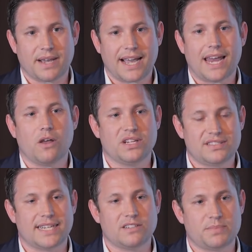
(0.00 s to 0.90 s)
about how long your
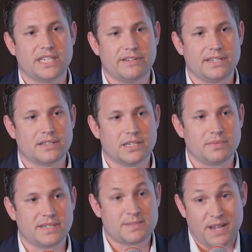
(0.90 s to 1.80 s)
sales period is going
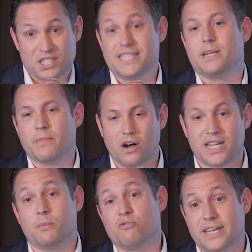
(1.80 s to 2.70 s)
to be, especially in the
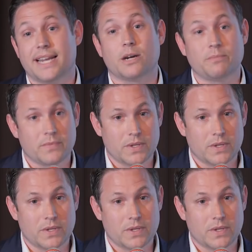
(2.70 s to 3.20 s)
market we're in now.